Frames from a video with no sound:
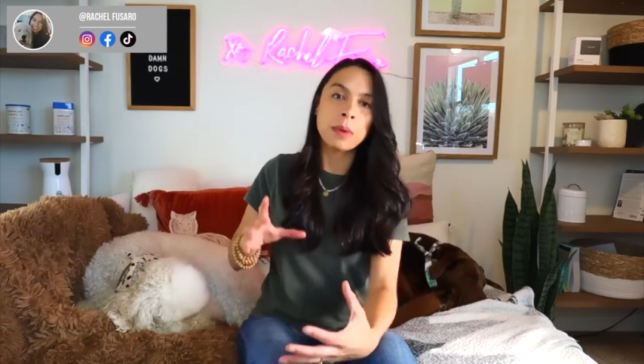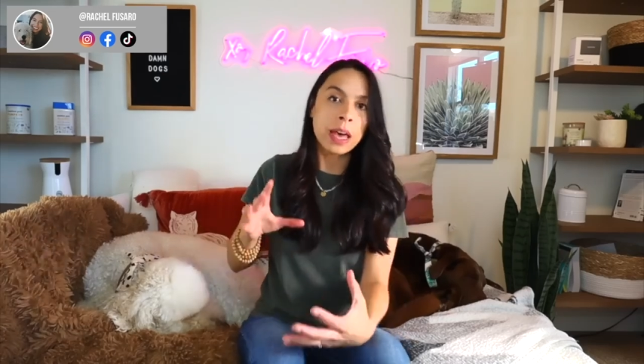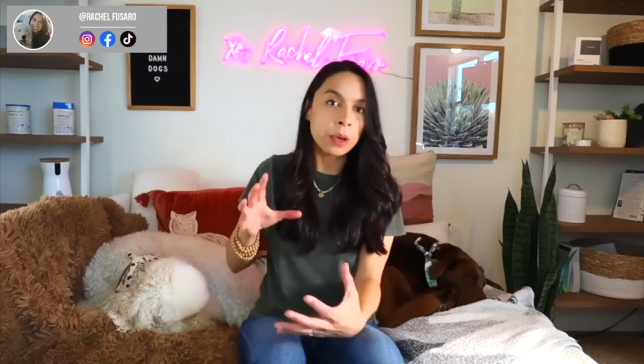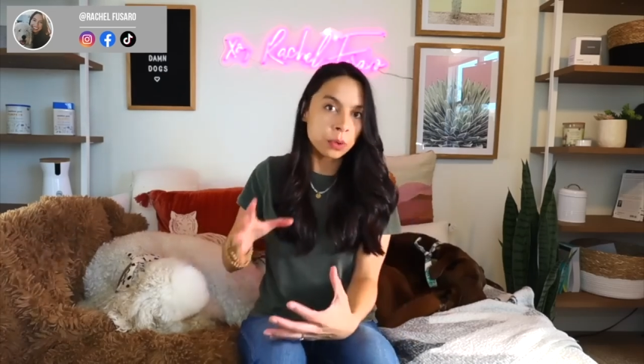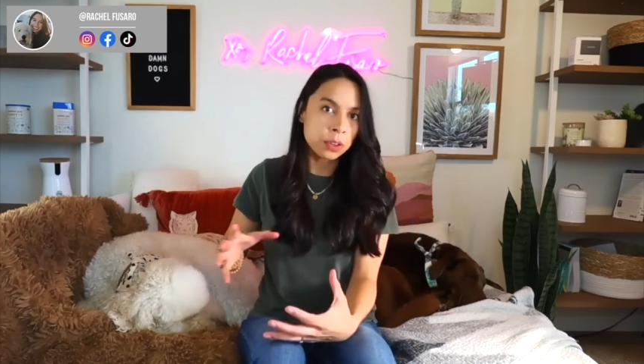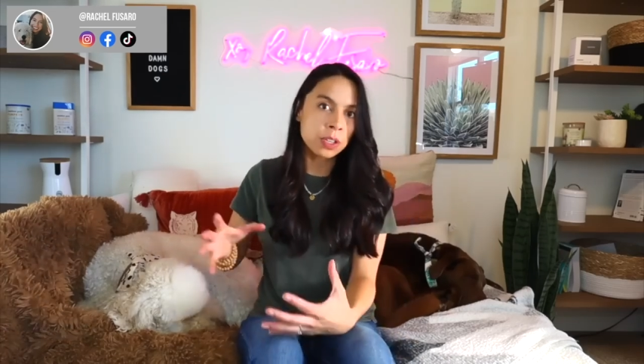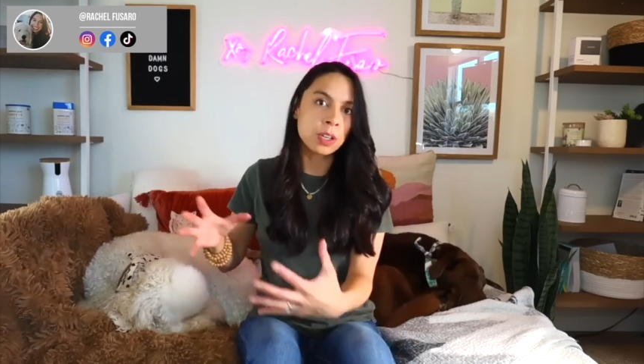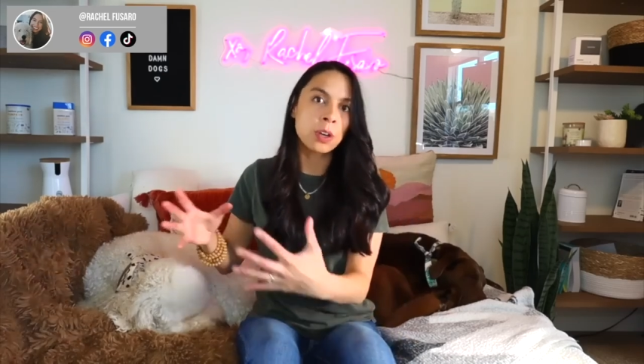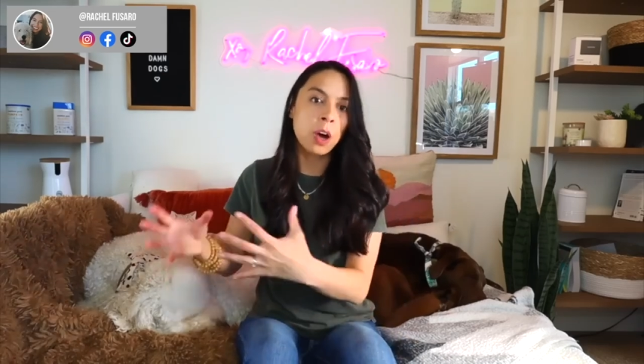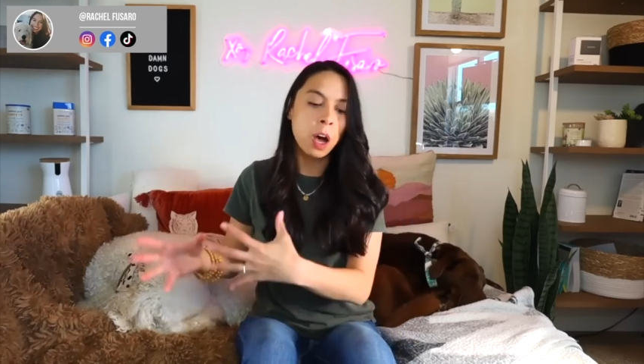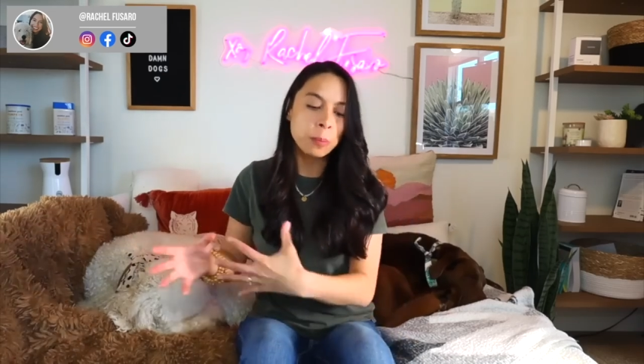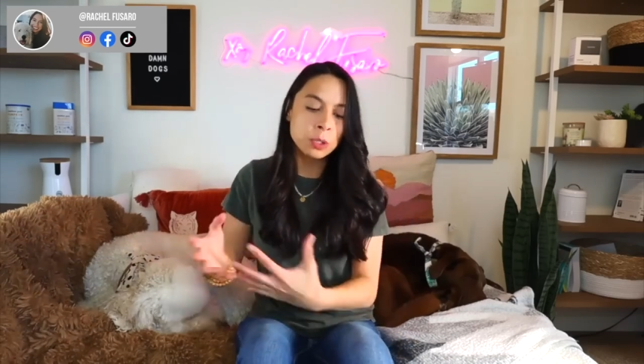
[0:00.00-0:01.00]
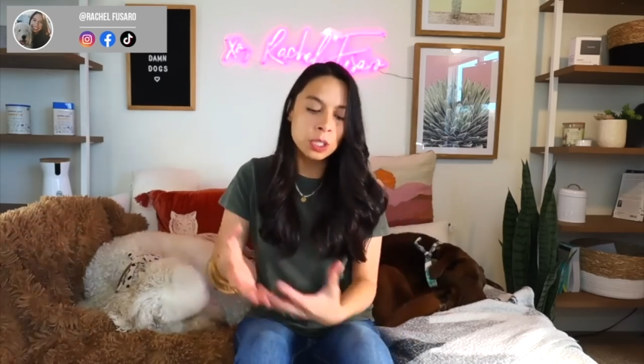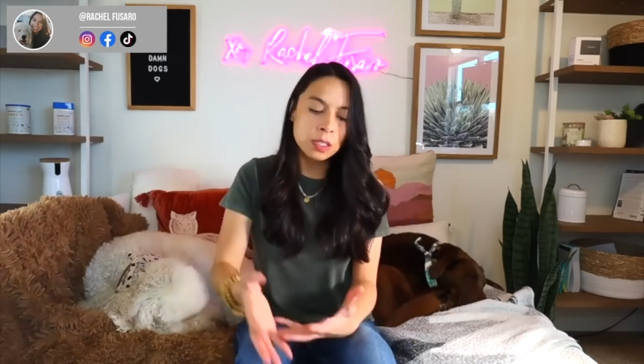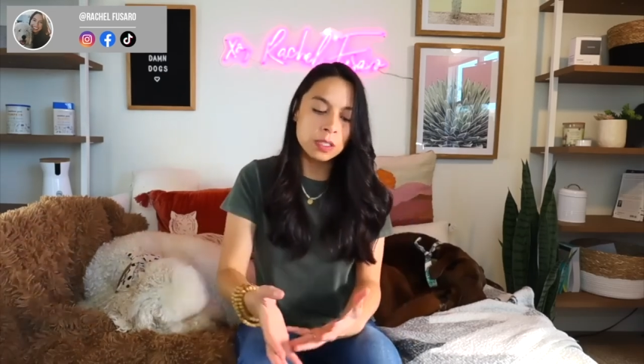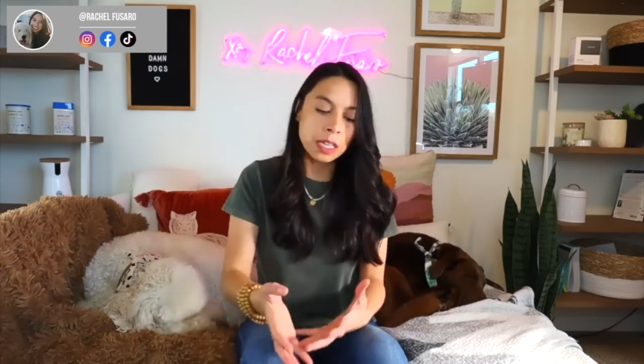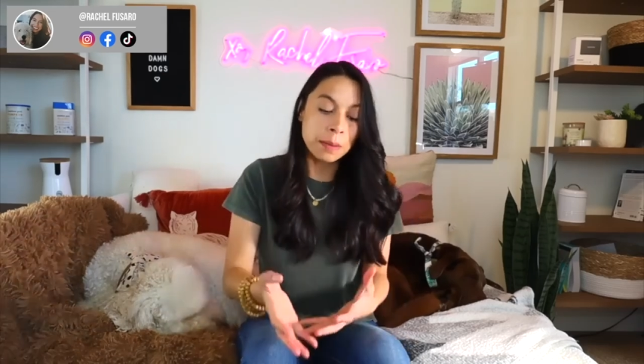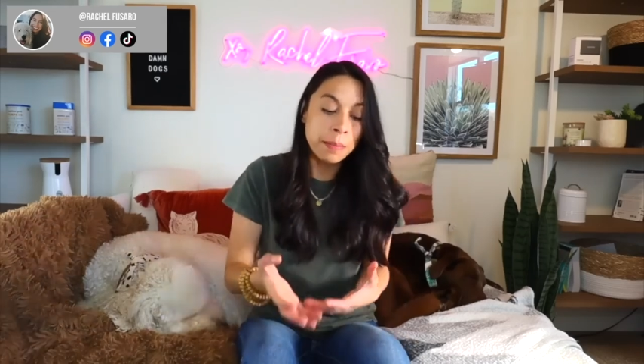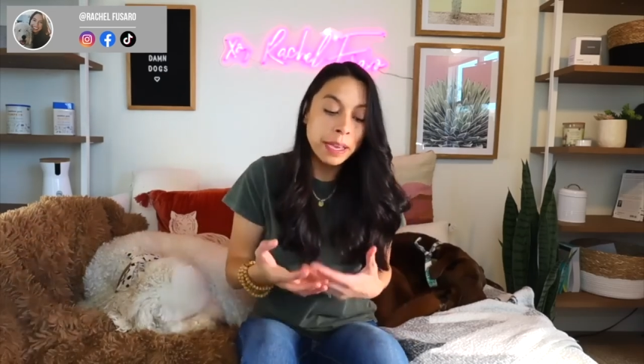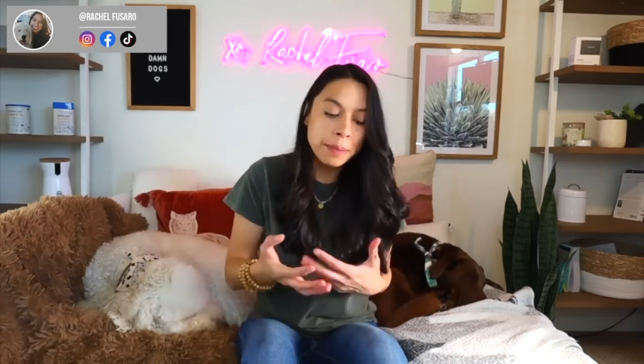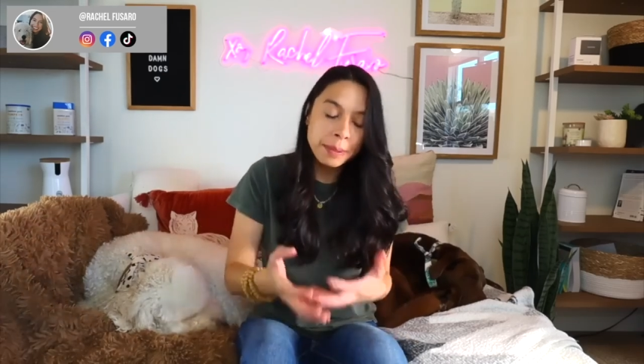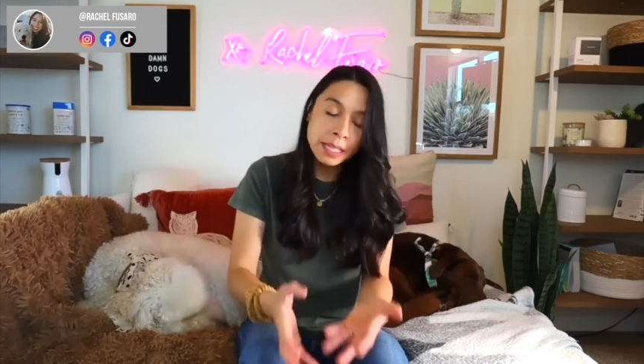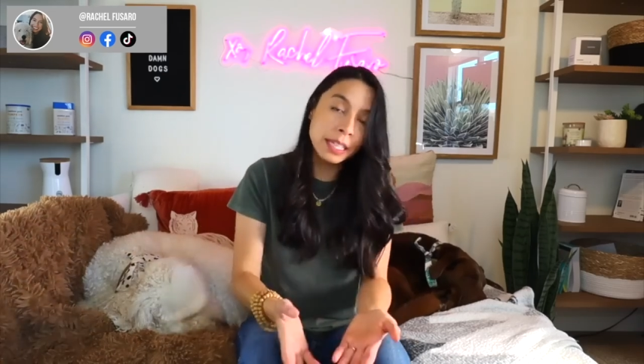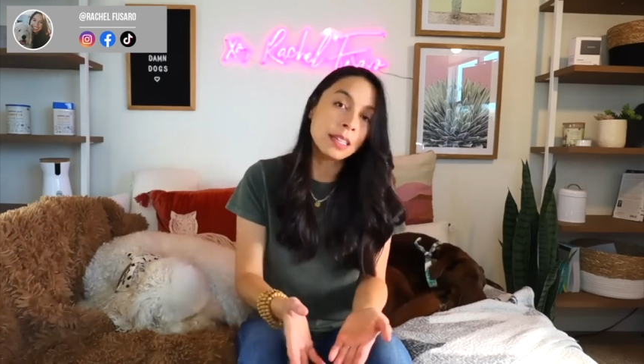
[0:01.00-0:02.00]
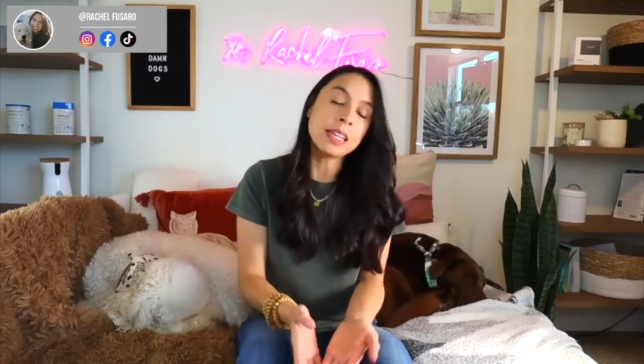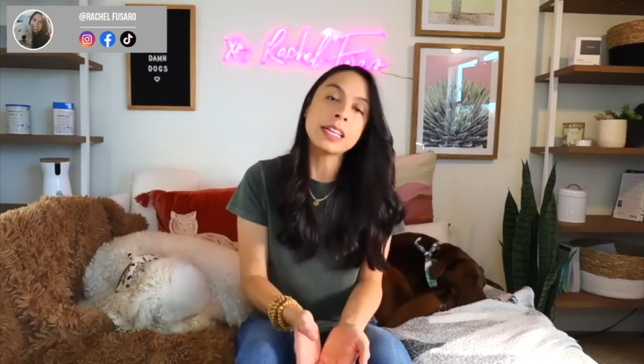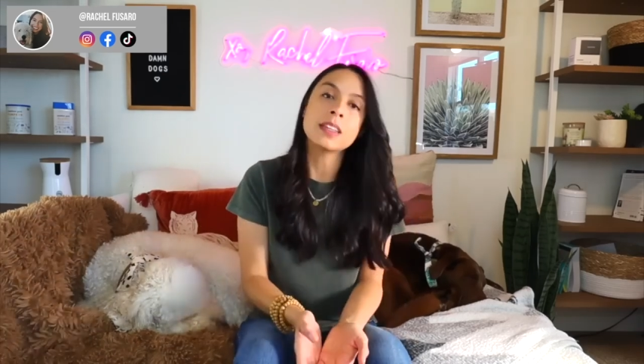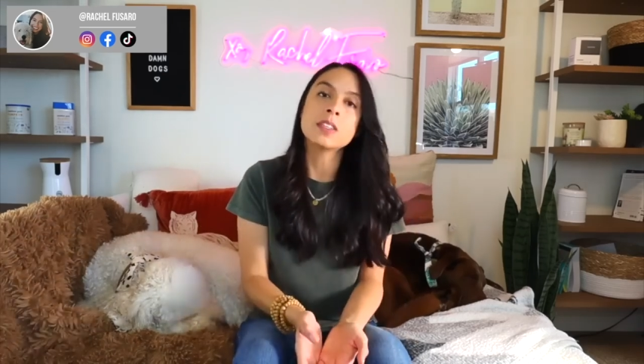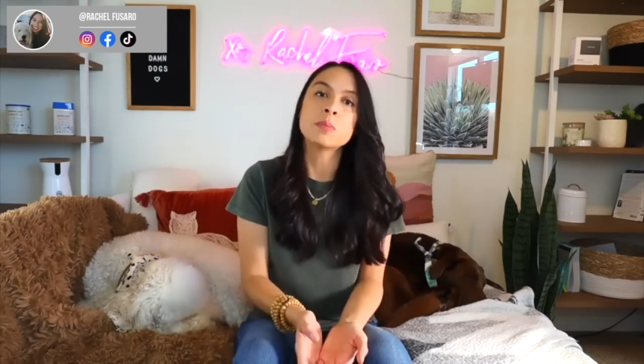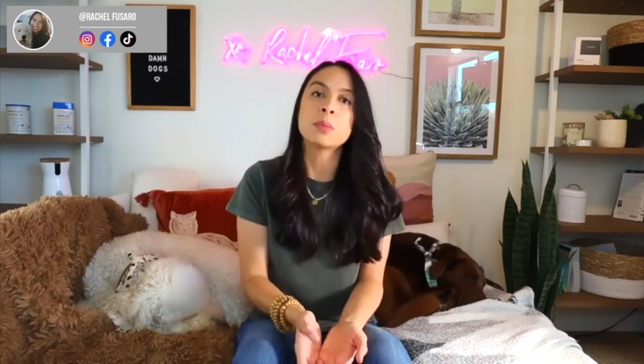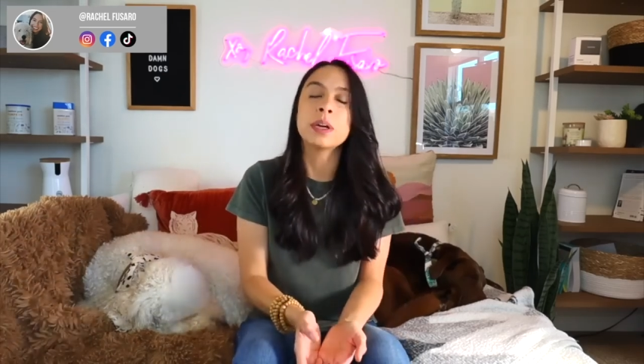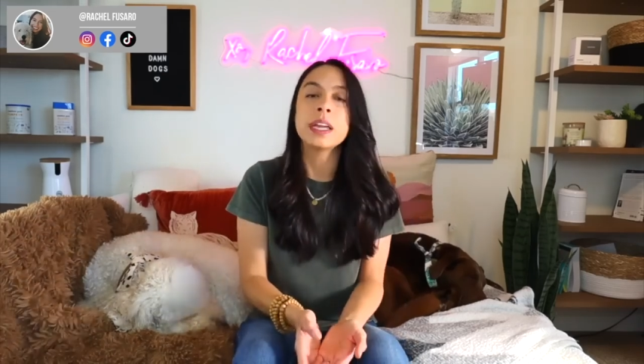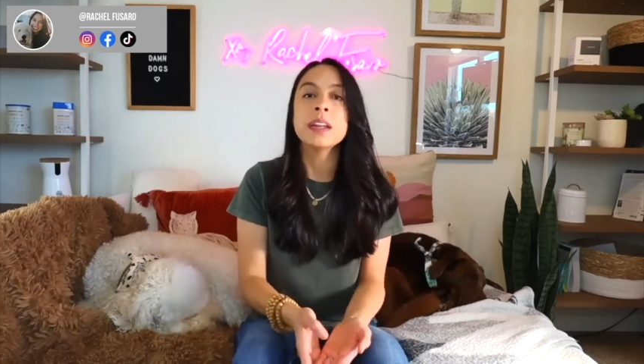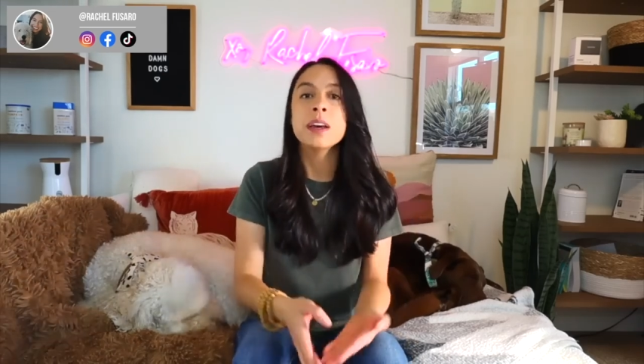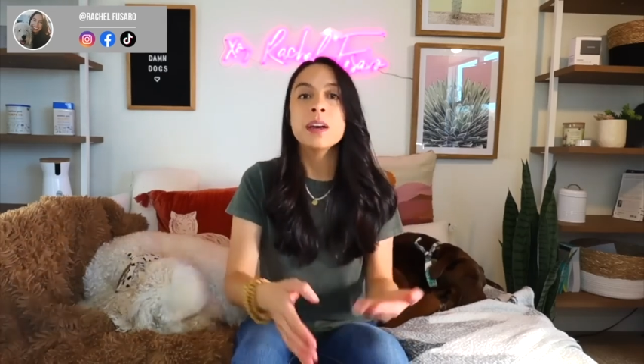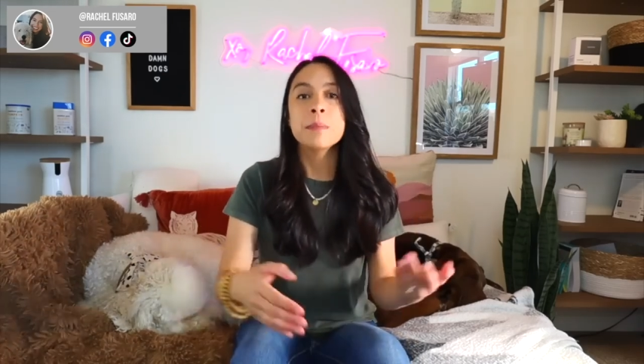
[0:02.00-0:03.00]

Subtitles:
healthier options, in my opinion, like this brand.